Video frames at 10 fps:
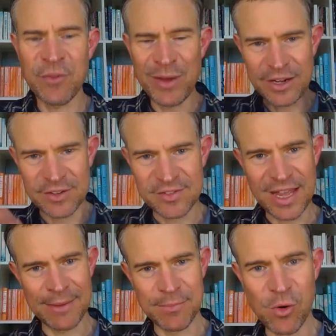if we can
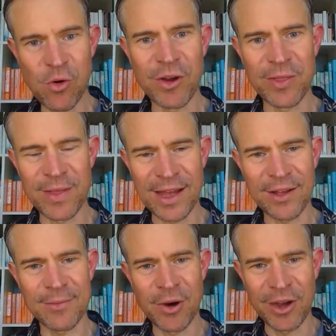stay more in
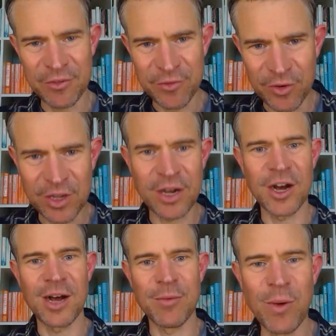that mindful,
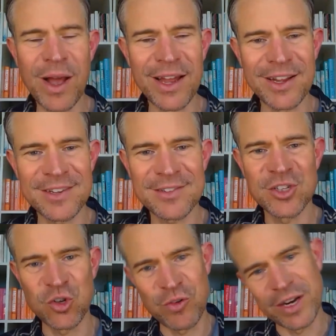calm awareness
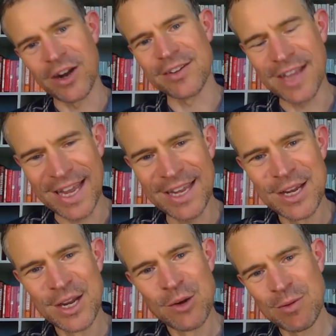during our day,
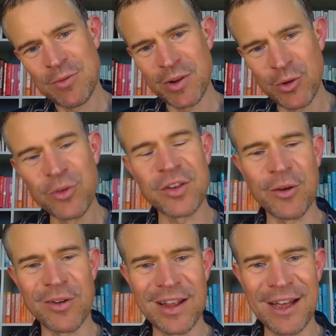we're probably
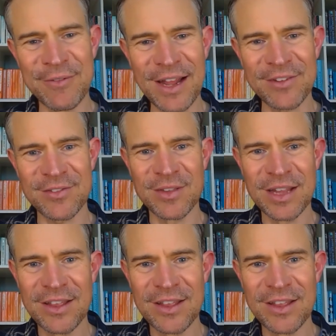also going to have less,